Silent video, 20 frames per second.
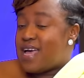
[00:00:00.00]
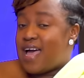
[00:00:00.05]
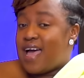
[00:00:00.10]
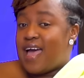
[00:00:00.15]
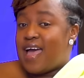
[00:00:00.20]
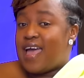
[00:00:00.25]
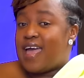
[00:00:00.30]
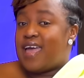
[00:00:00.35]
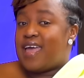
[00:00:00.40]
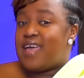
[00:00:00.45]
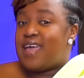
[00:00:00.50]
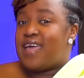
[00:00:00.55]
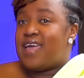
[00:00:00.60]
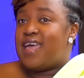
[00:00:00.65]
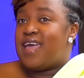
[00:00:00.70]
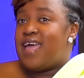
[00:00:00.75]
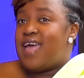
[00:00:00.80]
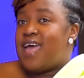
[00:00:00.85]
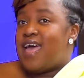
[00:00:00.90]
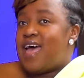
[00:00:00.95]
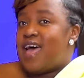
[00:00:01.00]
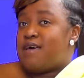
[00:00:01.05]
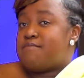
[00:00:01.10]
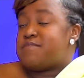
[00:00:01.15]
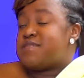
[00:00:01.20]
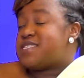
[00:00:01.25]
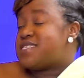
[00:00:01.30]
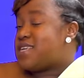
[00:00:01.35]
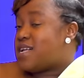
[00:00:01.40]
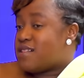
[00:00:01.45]
I
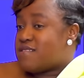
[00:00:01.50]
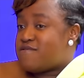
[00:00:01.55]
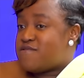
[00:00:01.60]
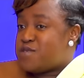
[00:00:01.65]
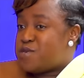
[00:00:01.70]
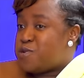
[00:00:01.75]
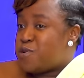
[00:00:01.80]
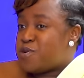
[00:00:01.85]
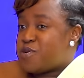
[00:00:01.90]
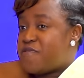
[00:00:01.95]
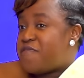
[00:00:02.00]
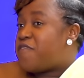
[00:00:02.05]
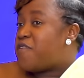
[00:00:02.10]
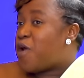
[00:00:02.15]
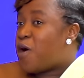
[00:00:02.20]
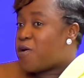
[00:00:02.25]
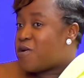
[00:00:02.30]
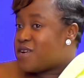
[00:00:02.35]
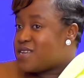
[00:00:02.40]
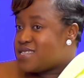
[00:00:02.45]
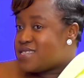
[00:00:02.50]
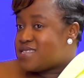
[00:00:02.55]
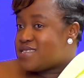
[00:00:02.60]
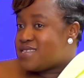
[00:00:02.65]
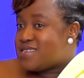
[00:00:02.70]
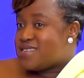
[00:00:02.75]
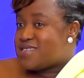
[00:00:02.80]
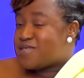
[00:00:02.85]
am a self-taught florist,